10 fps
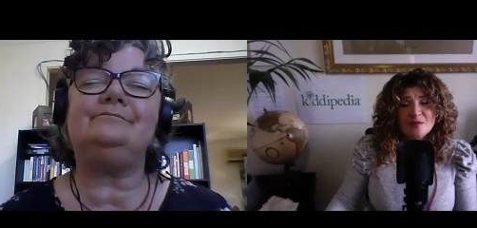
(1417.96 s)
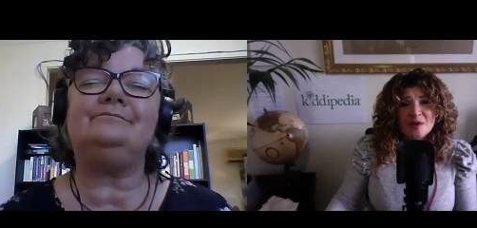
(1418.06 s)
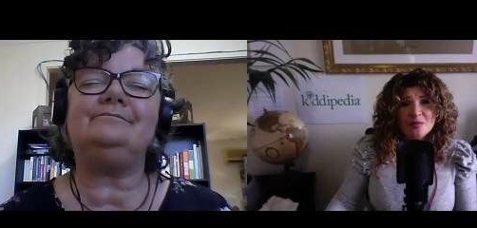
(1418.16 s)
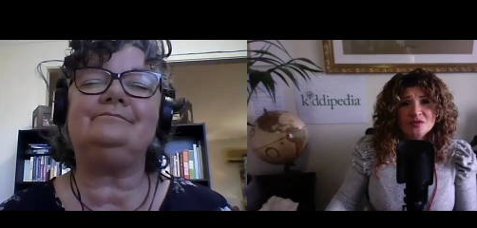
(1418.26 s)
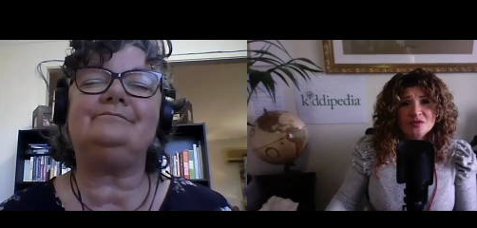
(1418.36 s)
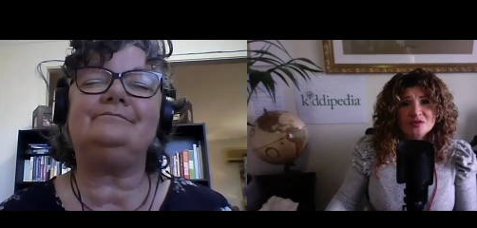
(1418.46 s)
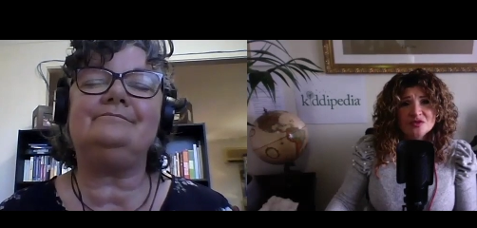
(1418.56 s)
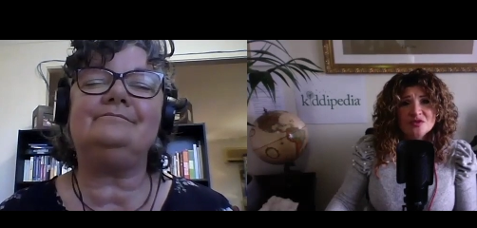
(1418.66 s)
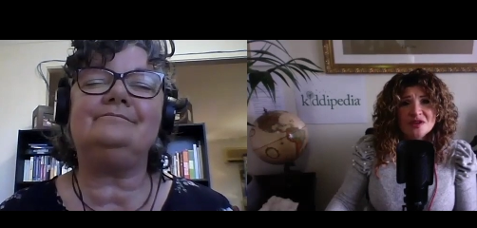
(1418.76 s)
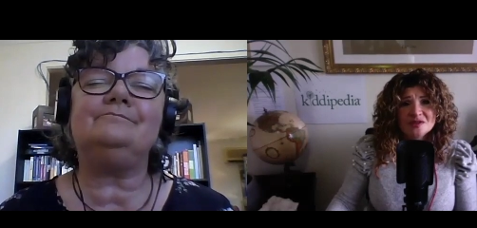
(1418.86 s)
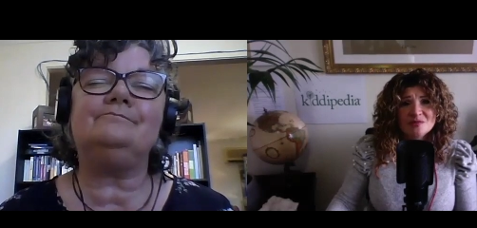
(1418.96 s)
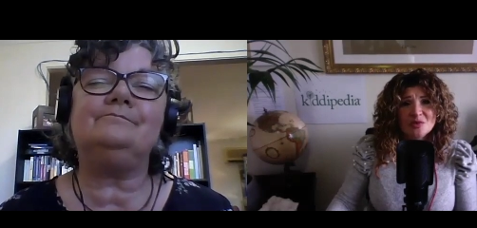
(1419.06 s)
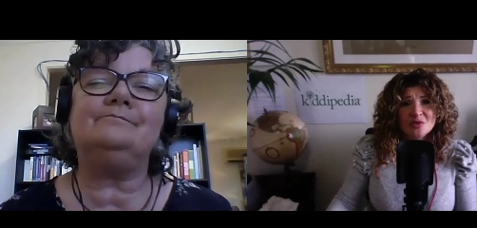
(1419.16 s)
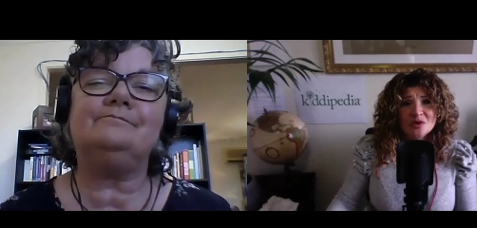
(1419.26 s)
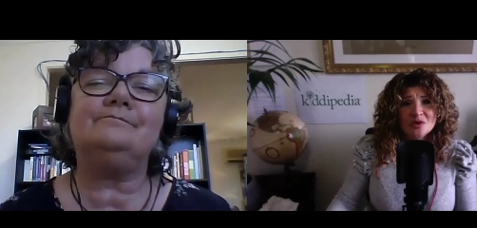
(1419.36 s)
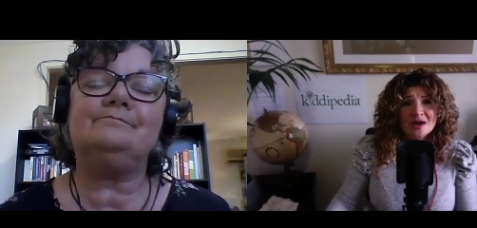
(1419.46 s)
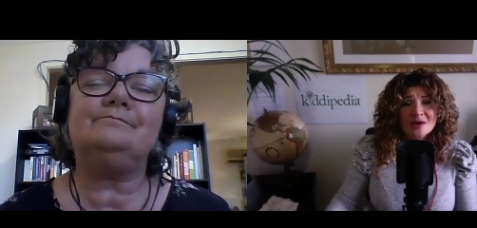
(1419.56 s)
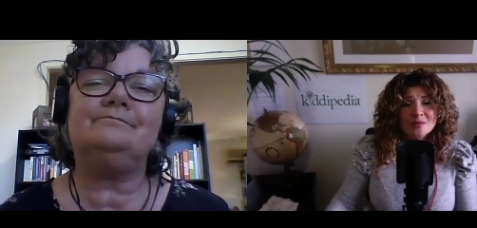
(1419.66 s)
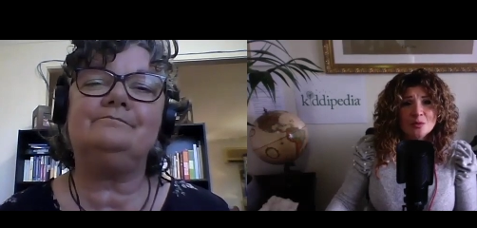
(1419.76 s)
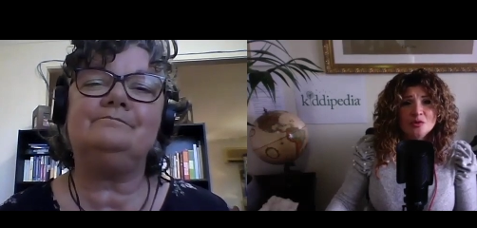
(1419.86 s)
Speaker 1: people do need support,
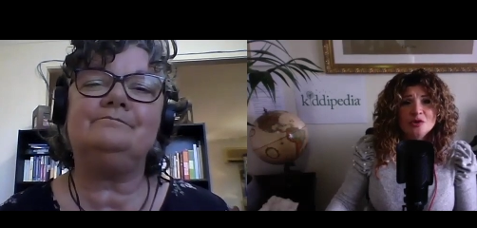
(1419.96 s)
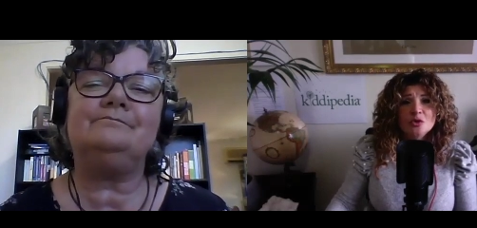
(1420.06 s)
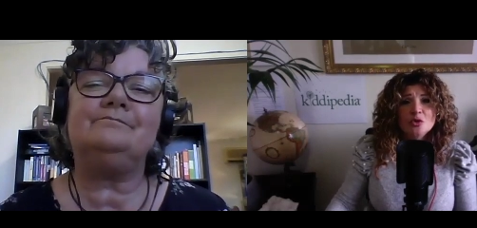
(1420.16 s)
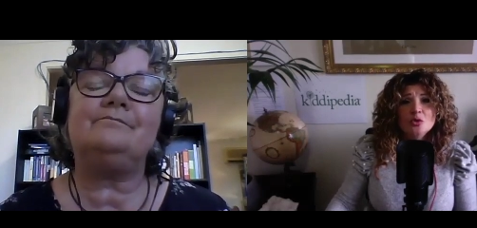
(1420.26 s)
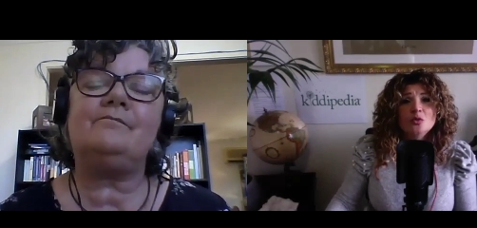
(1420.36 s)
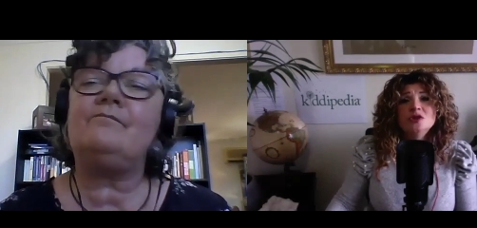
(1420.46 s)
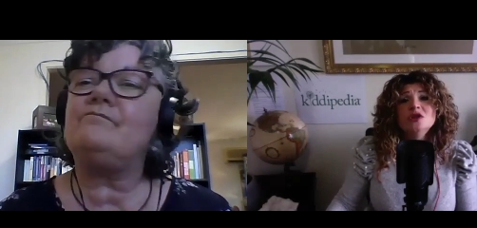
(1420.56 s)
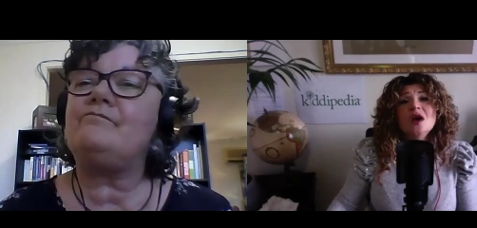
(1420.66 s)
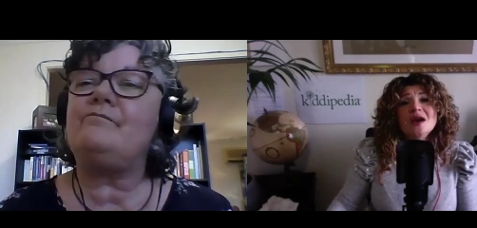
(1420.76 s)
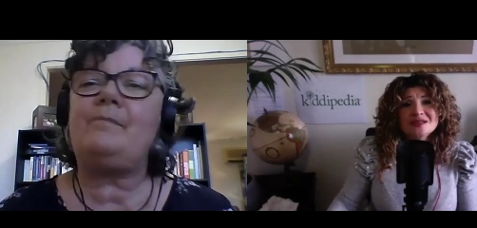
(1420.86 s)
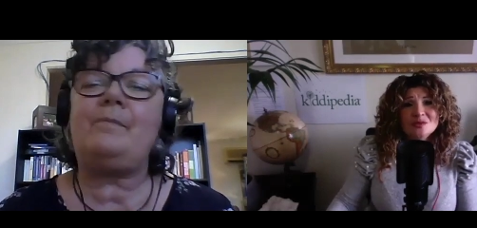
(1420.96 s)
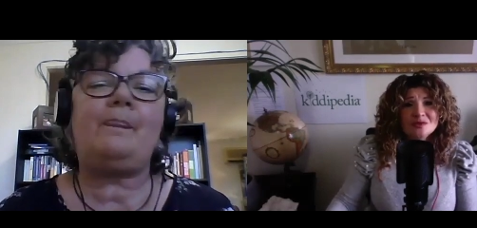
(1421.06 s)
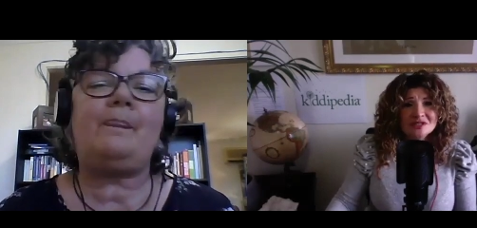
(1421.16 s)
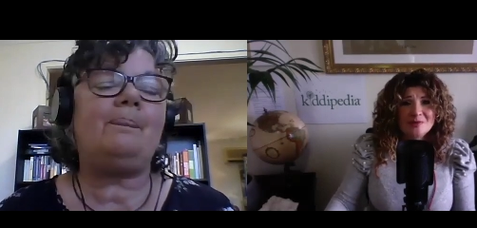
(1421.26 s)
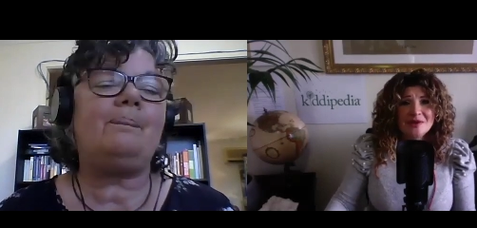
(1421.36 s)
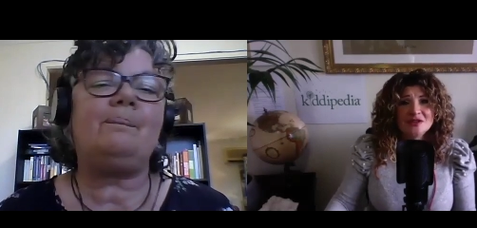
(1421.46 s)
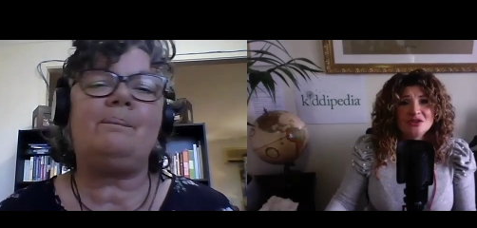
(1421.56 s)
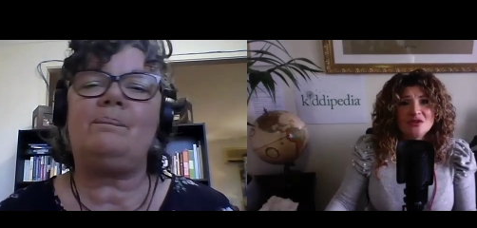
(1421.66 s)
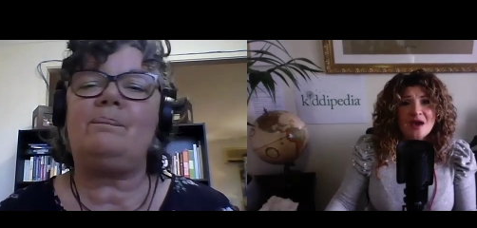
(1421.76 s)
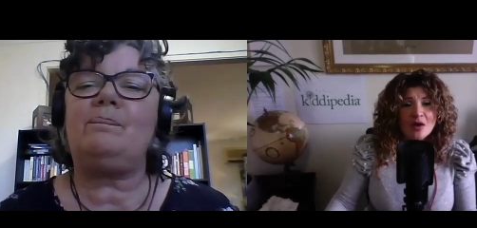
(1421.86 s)
um, would or would like someone to speak to
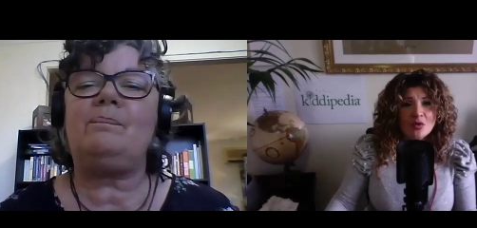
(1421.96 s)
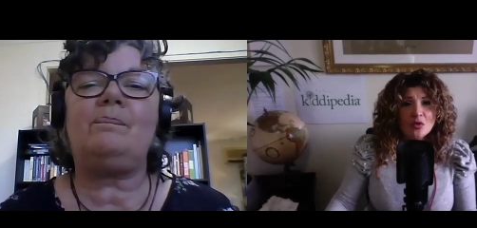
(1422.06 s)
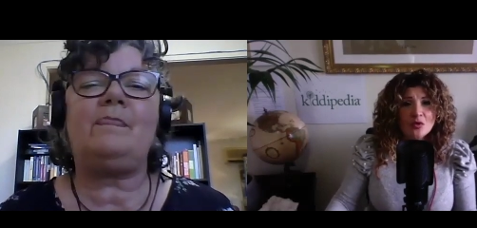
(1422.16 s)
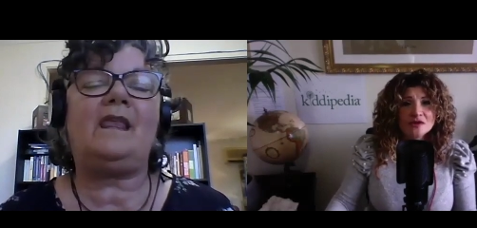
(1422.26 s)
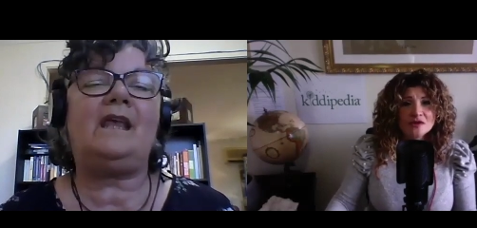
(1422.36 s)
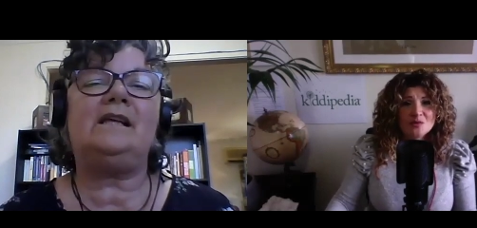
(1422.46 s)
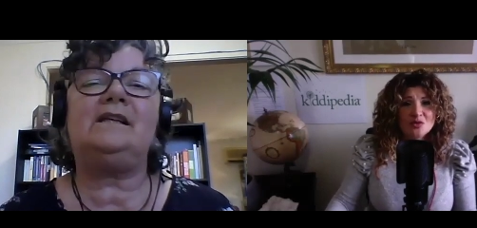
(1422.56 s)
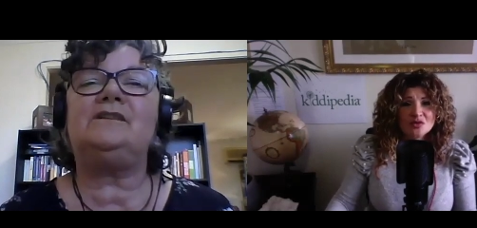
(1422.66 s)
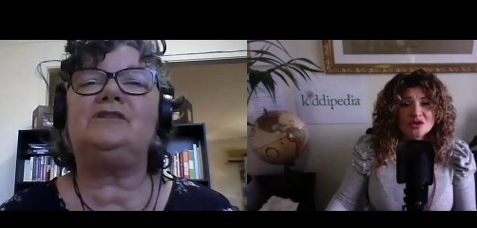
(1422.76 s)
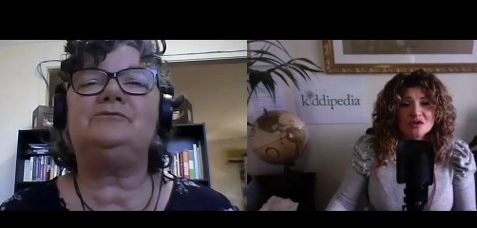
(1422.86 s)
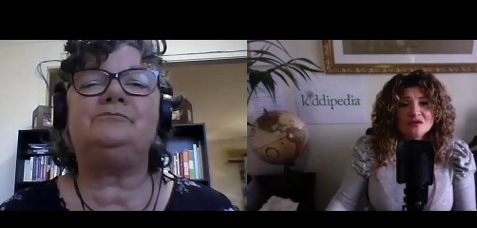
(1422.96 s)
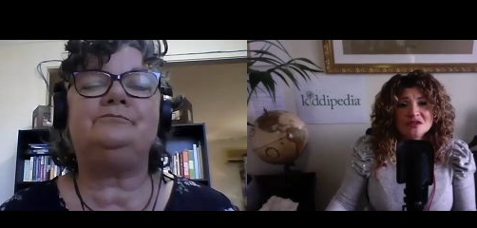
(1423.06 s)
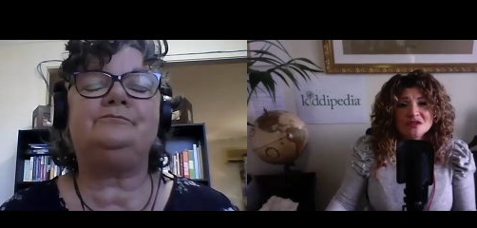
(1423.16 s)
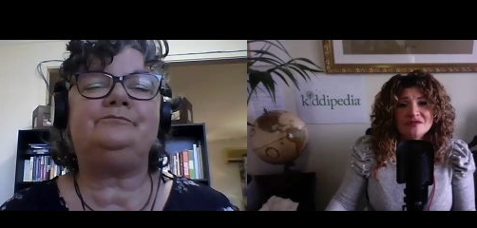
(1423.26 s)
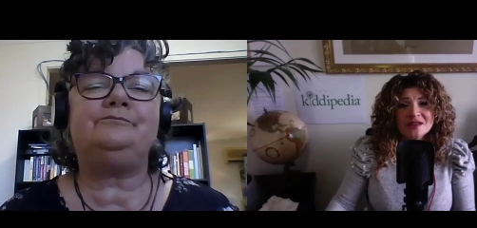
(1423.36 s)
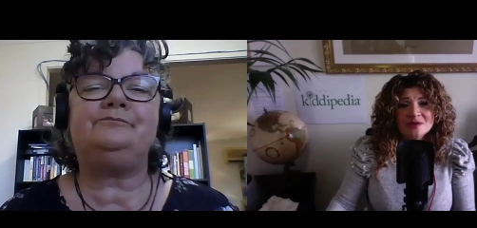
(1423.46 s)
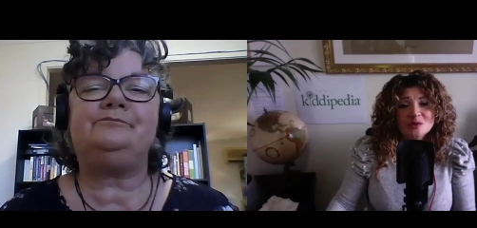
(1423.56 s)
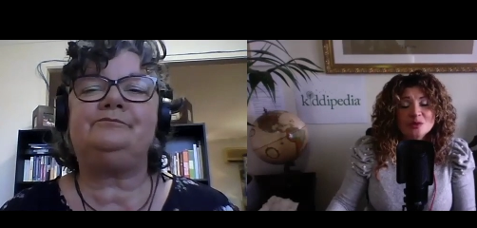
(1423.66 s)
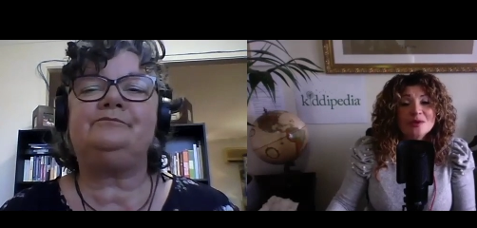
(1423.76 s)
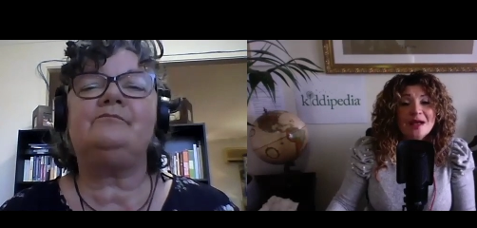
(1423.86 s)
you, there are all the support services available
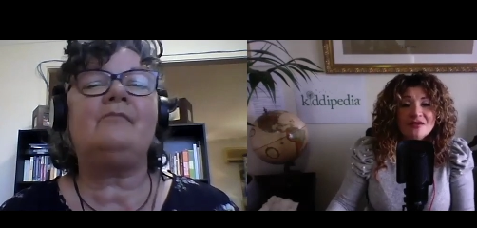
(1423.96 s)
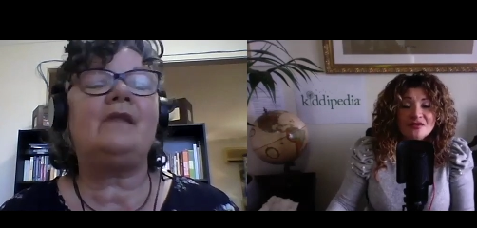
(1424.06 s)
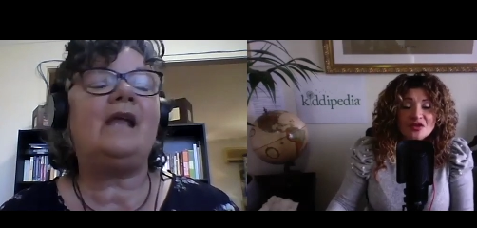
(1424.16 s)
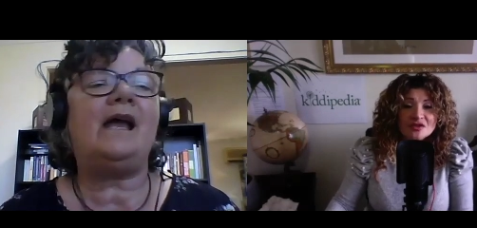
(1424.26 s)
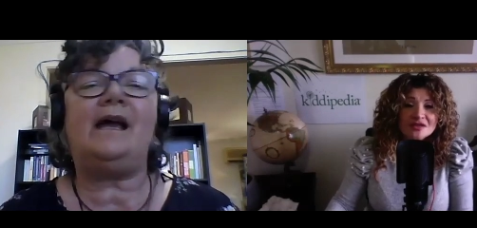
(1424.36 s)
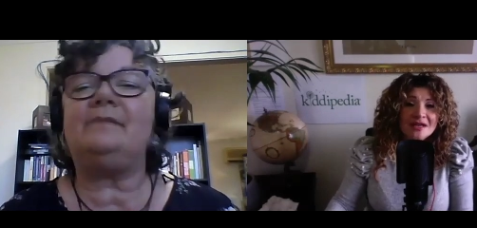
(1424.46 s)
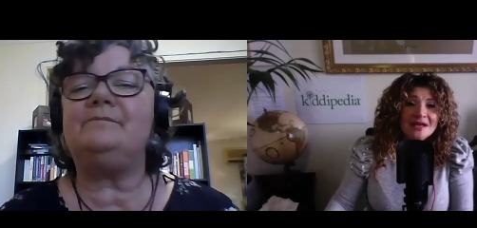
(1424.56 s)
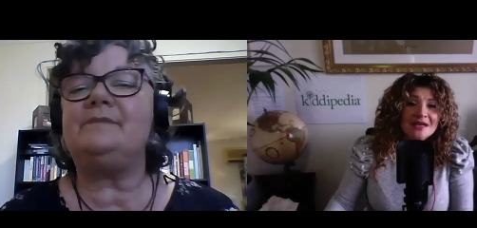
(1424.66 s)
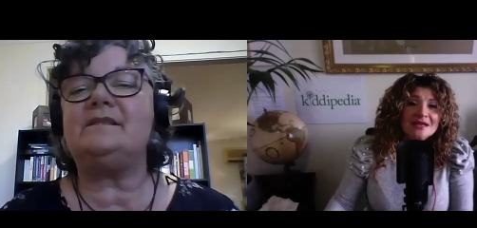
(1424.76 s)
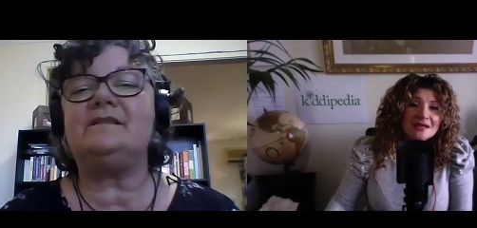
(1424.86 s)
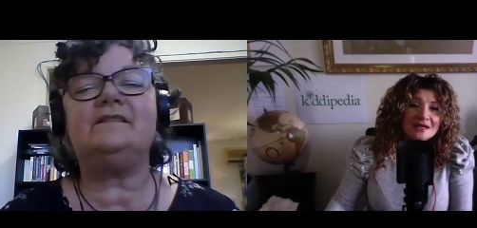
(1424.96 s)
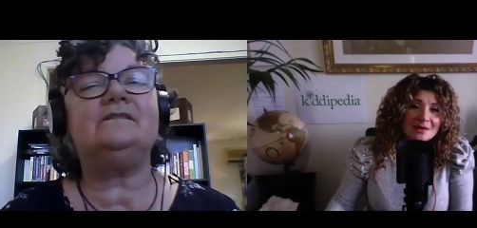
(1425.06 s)
and we'll have those absolutely.